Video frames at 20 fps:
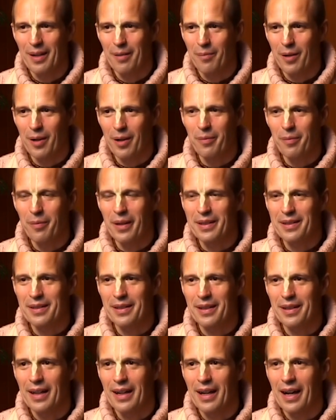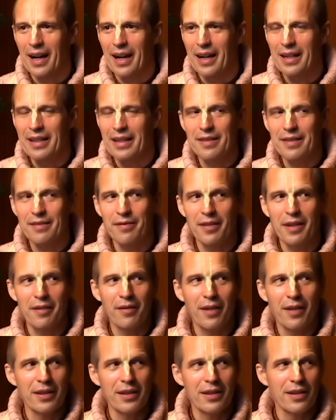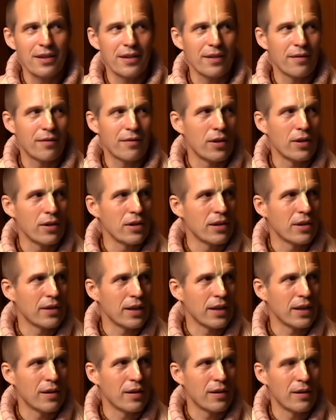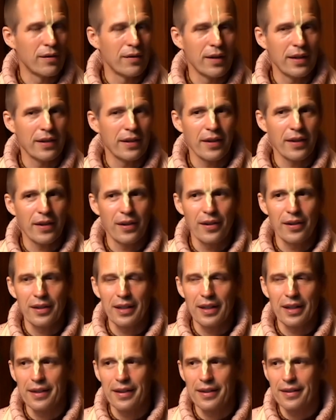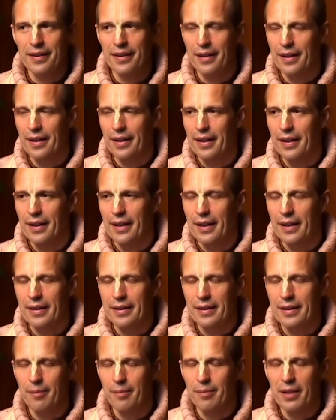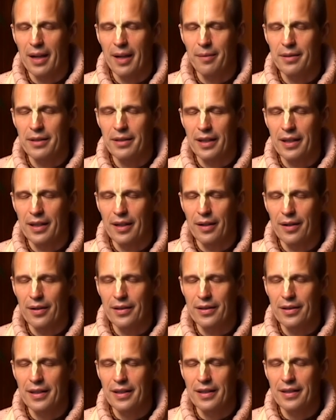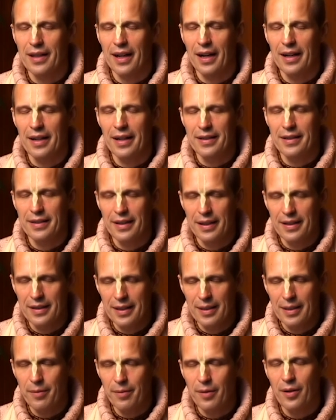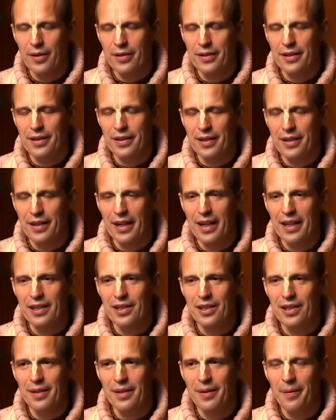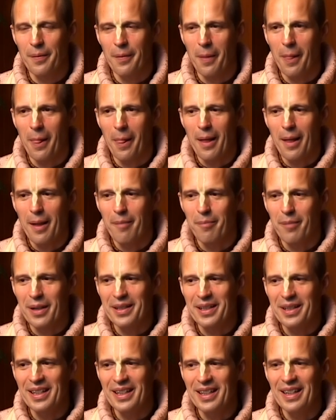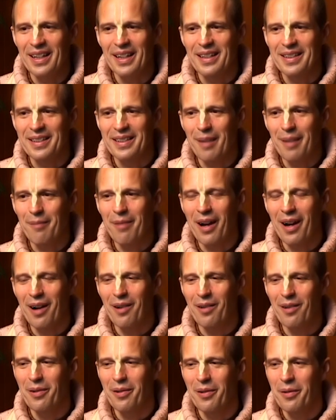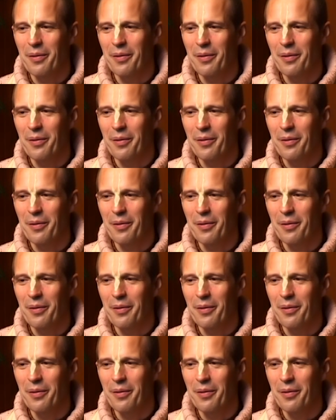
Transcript: Prabhupada's eyes were wandering over his audience, and sometimes he closed his eyes in deep concentration, but he somehow